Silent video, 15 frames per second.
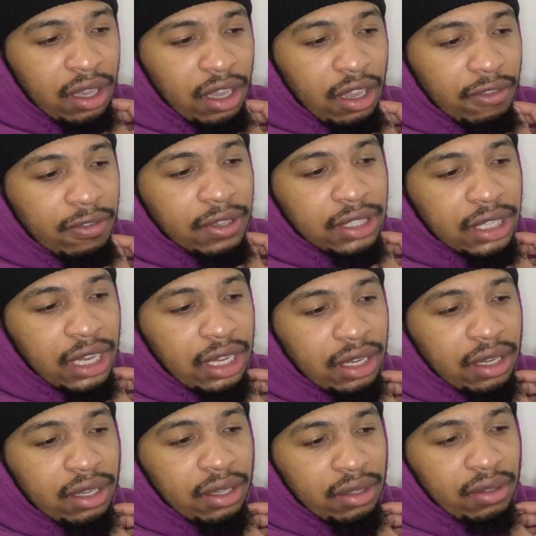if it's
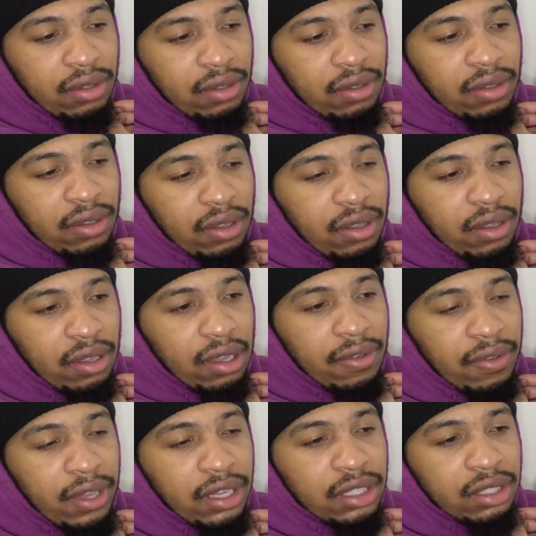like if
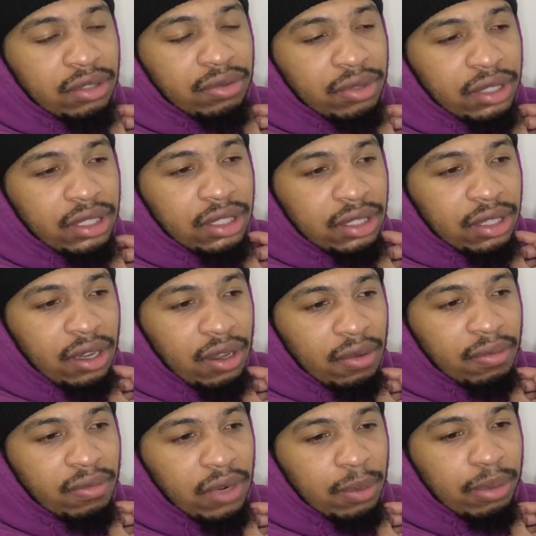history
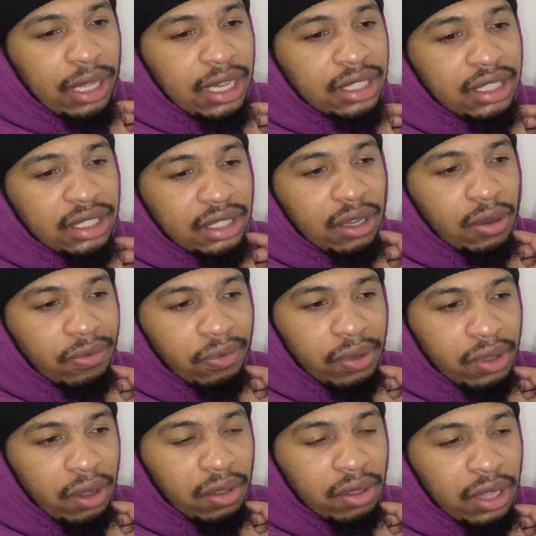replays itself with
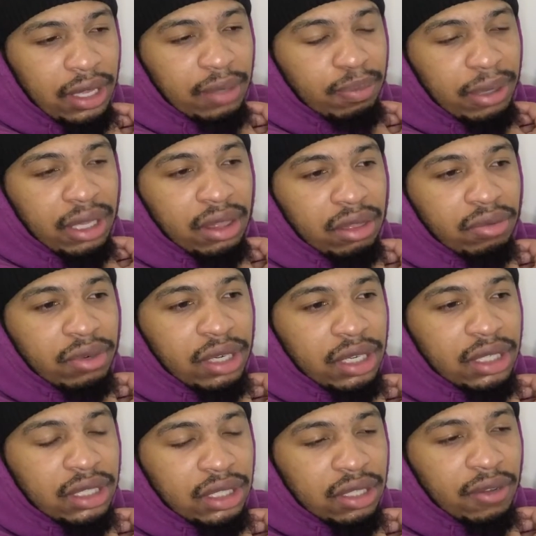all the like big
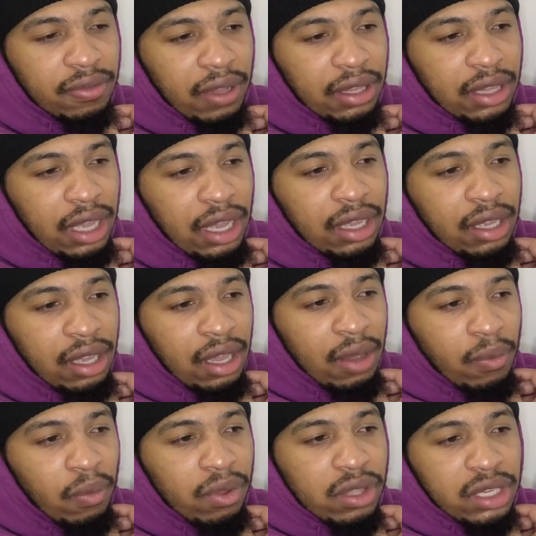threes and stuff like that,
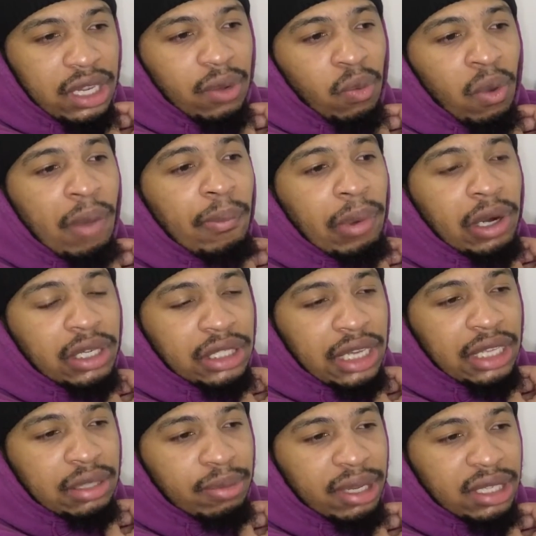where there's like one person that
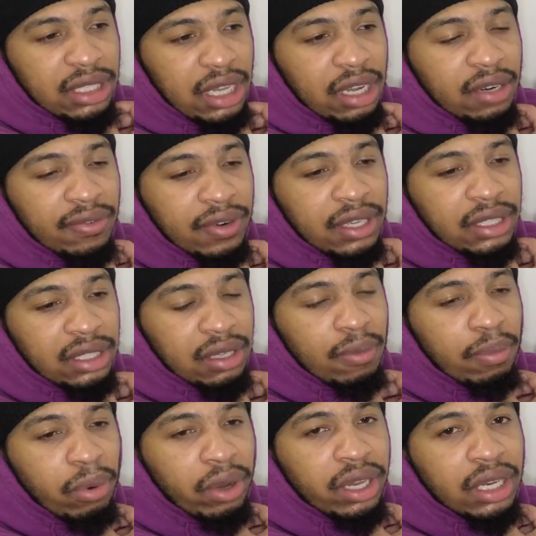has to make a sacrifice some
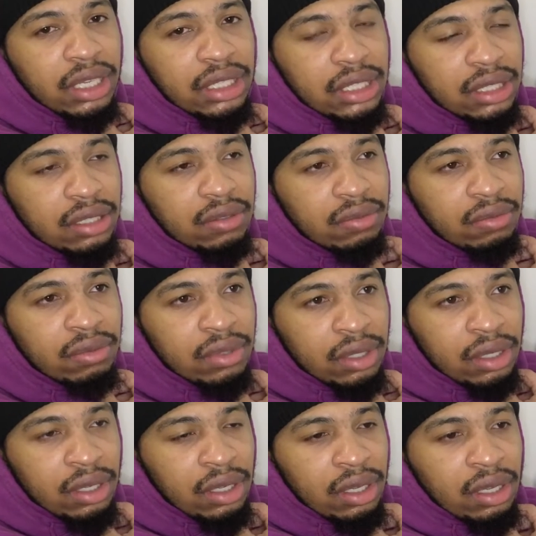point in the season,
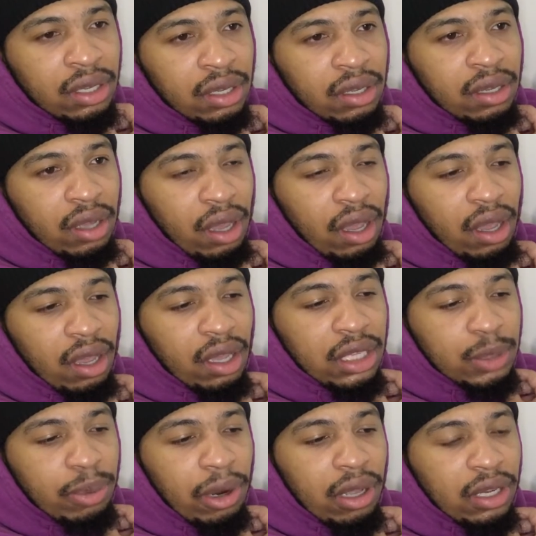
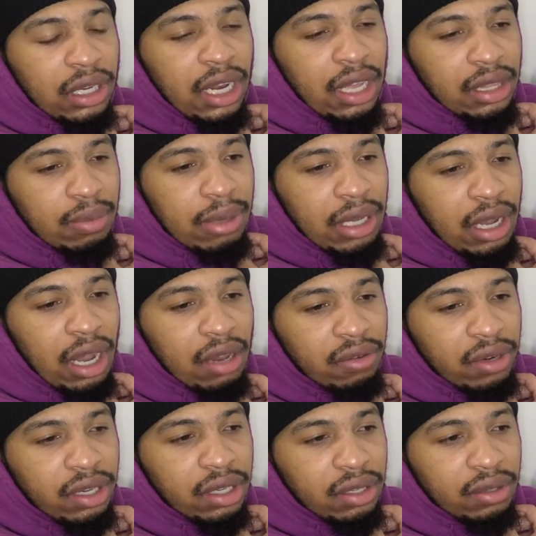it's probably gonna have to be
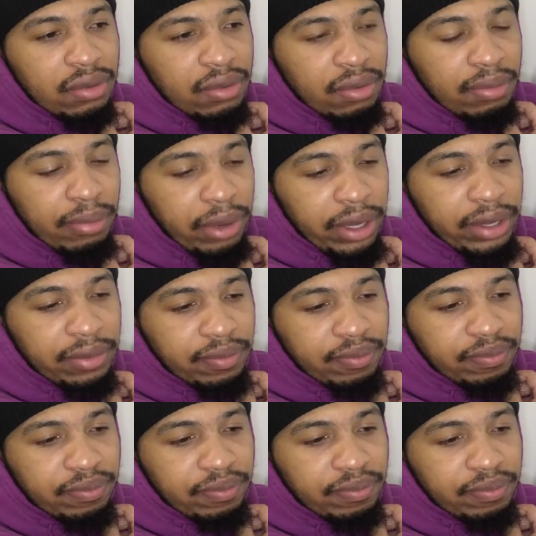Kyrie. But